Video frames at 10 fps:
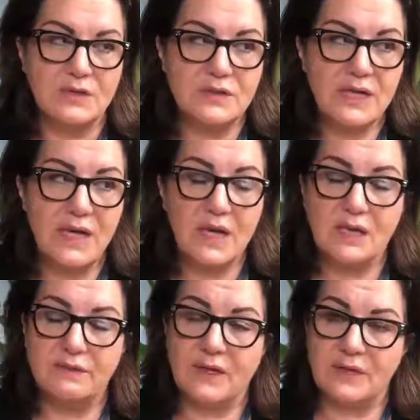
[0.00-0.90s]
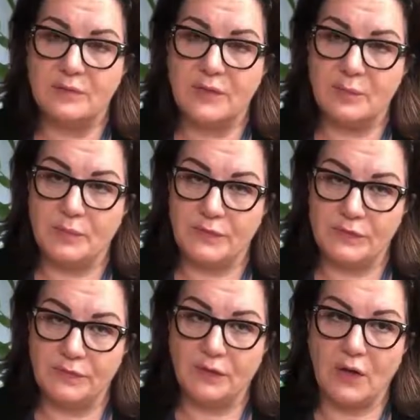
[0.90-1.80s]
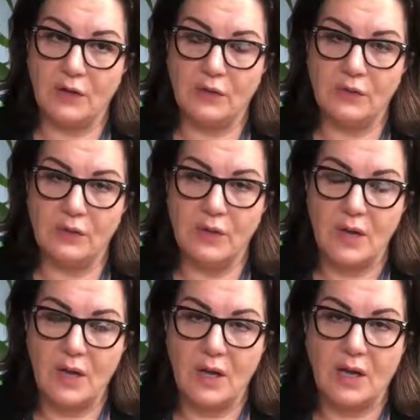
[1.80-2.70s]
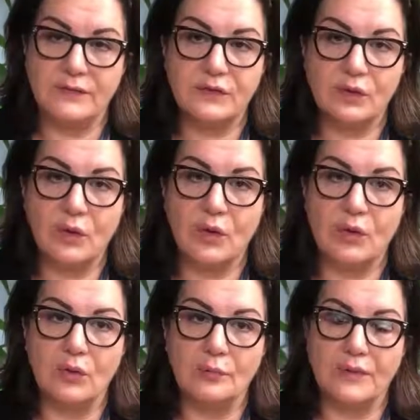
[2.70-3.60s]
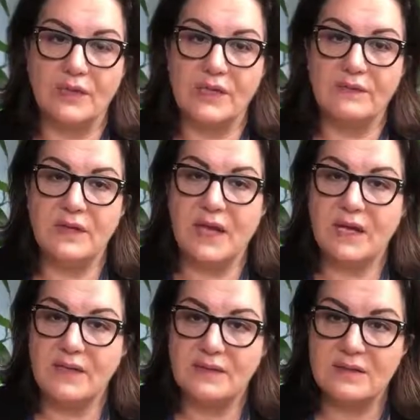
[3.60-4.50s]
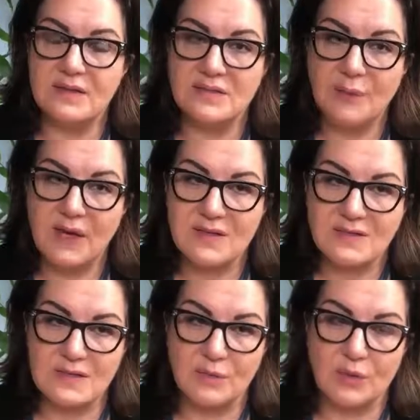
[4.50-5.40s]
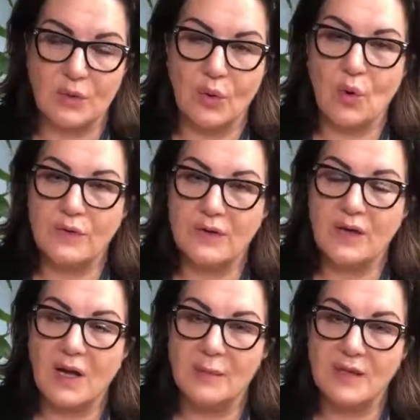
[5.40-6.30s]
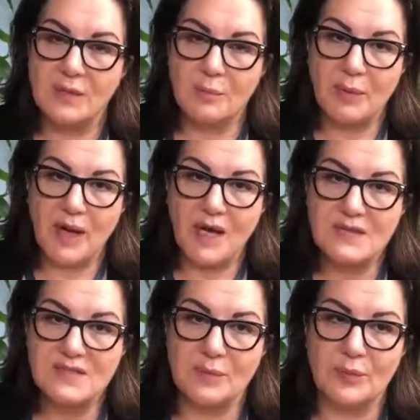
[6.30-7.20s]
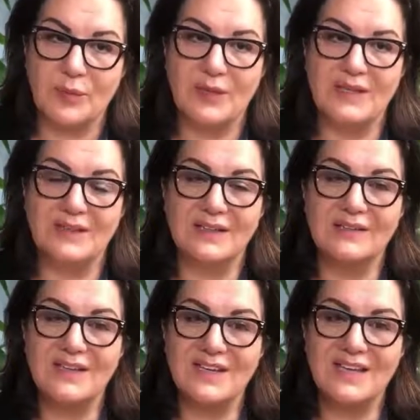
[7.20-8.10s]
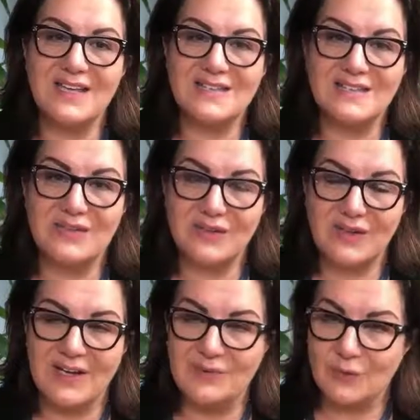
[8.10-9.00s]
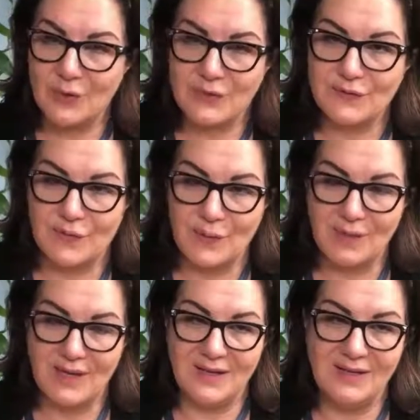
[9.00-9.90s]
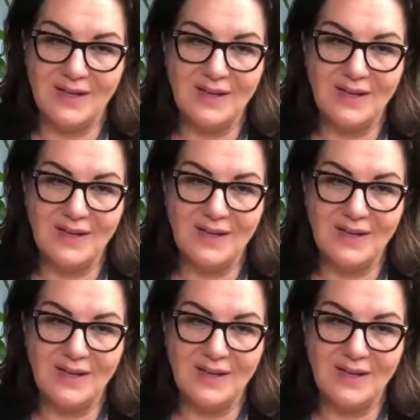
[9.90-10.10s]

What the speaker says: Today I invite people to follow. After all, believing anything is possible, overcoming impossible, and living against the grain worked for me.